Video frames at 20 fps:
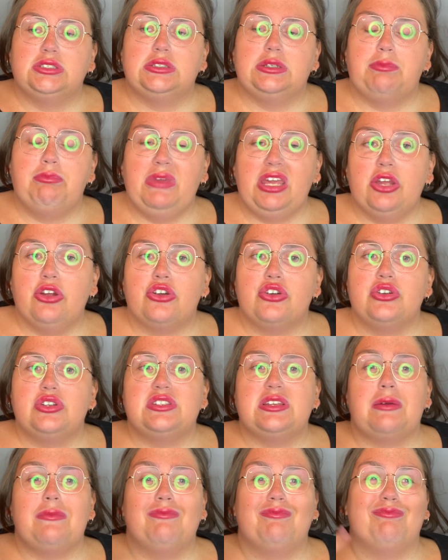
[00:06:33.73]
mirrors,
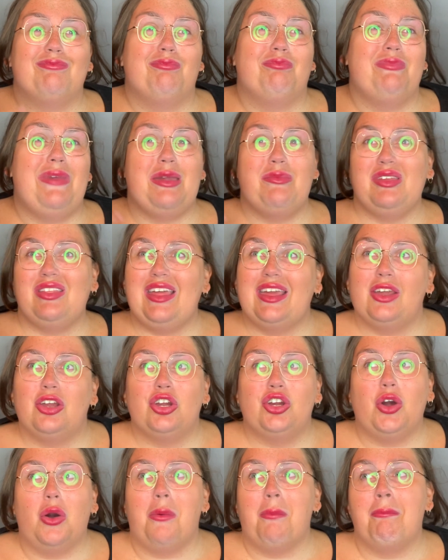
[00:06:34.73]
maybe they could
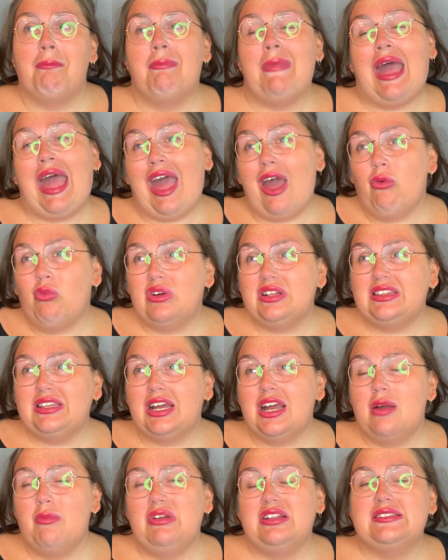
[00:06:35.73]
go matte with
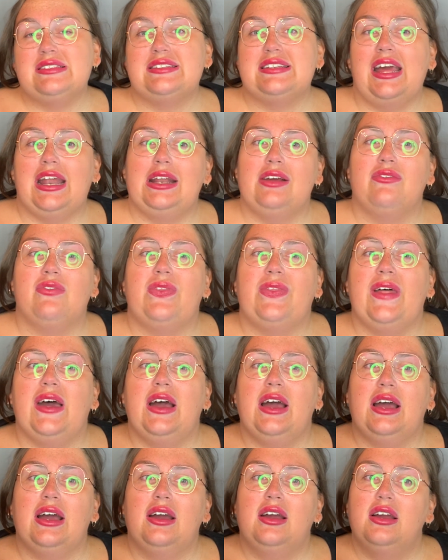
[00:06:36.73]
them instead of
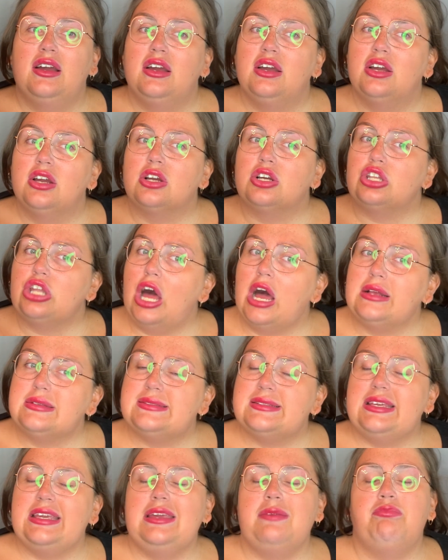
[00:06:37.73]
the
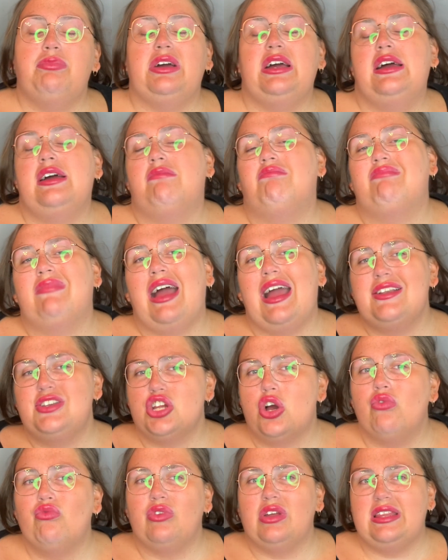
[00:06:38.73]
glossy, but I
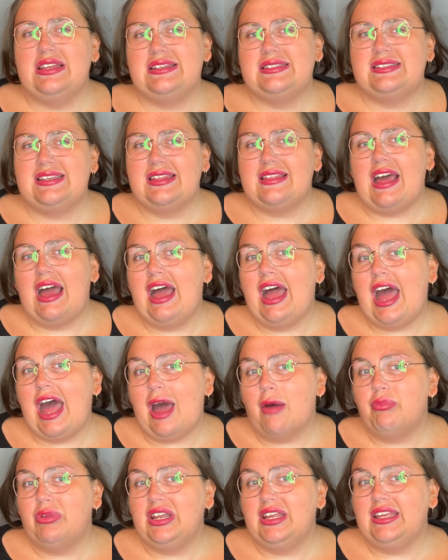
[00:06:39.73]
don't really see that
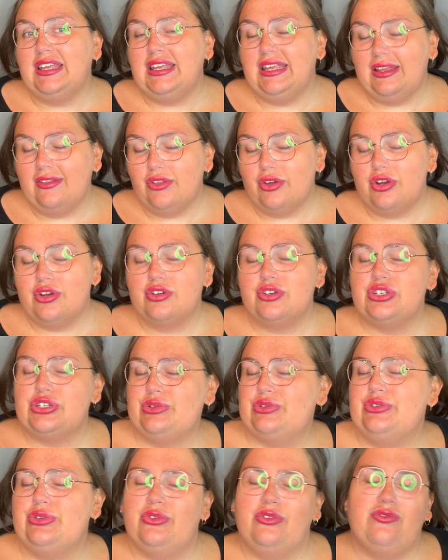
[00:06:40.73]
happening either due
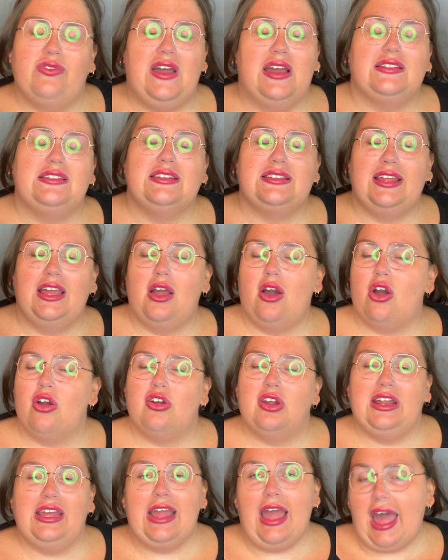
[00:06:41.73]
to the fact that they
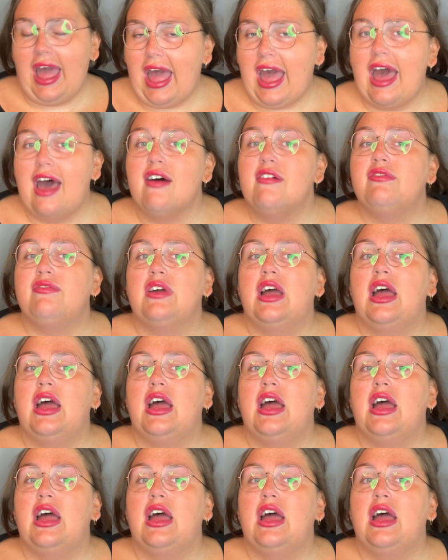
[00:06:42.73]
already have